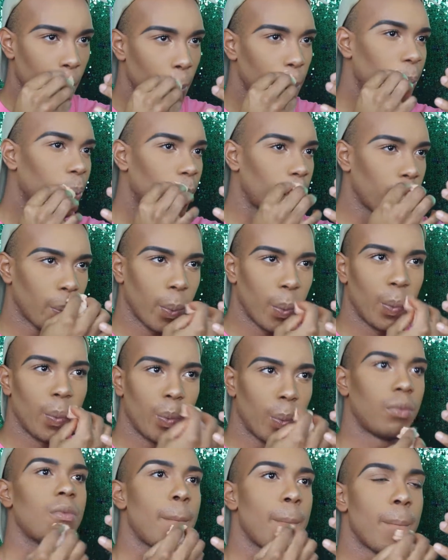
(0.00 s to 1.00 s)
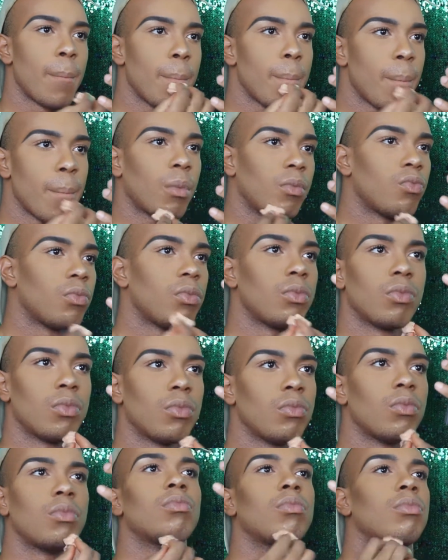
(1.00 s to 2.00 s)
afterwards, I'm taking a makeup wipe
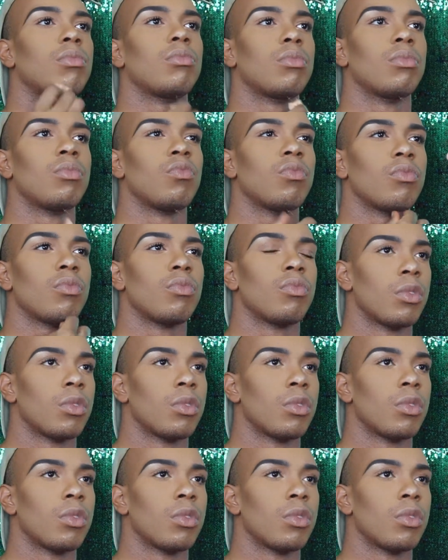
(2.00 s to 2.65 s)
just to